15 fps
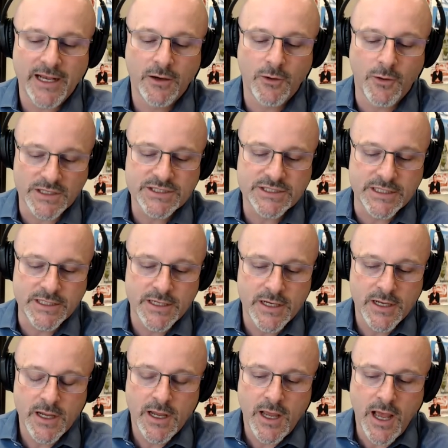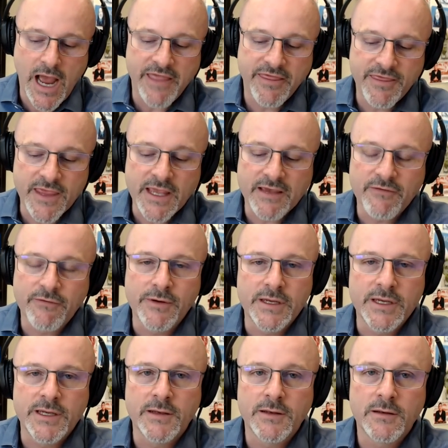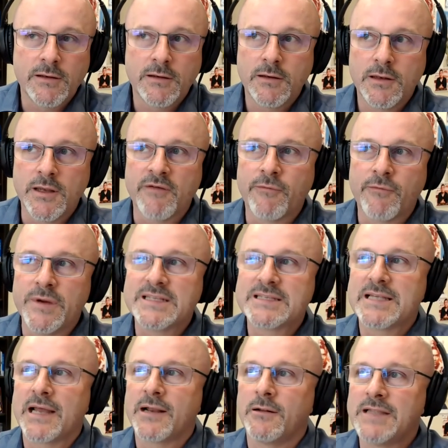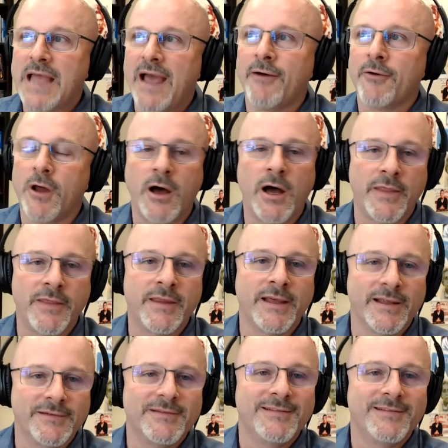question. I think if we settle down on the,